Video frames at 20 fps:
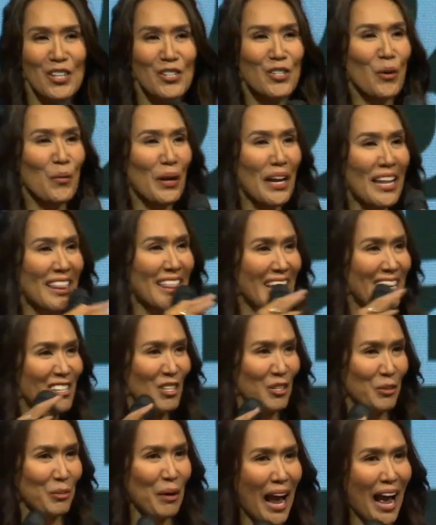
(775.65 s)
So in
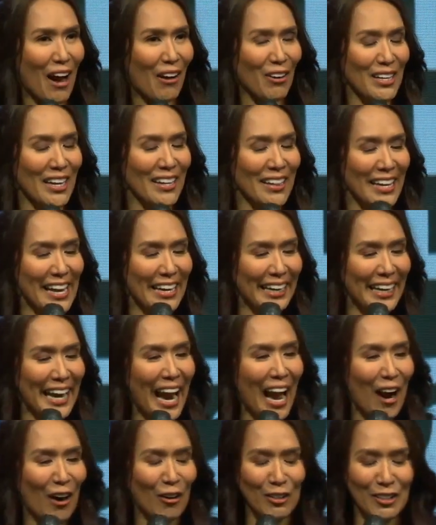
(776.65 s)
this crowd, in the
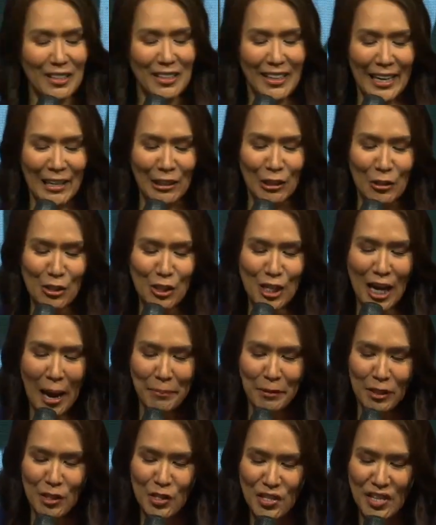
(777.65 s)
account in Luke
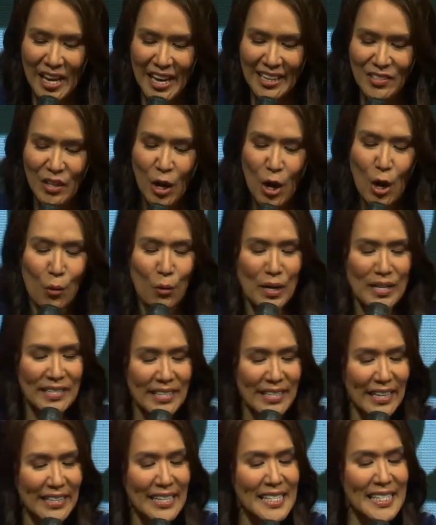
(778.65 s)
chapter 6, we
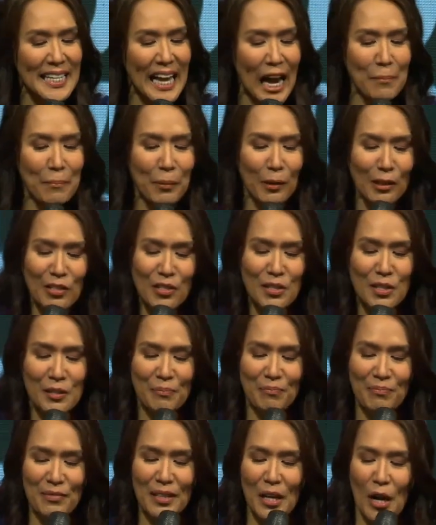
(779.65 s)
see the
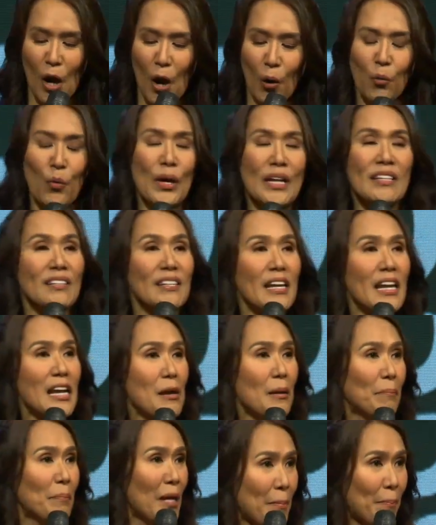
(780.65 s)
disciples. We
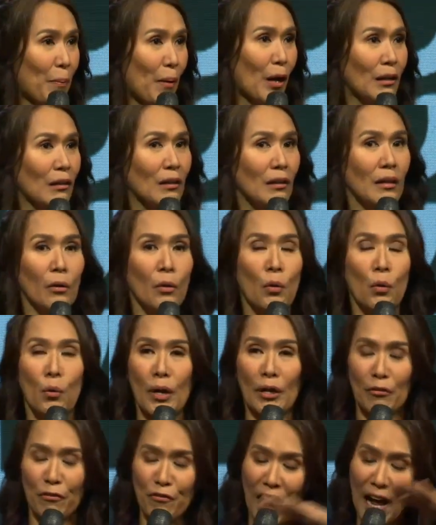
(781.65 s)
see people who
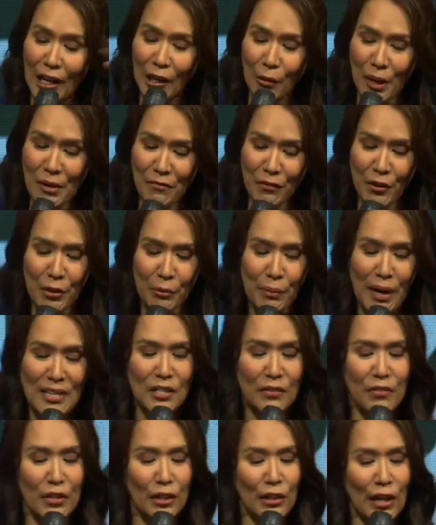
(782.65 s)
will follow Him for the
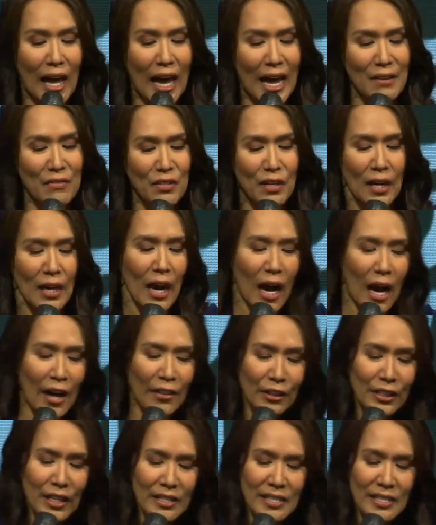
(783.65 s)
rest of their lives, other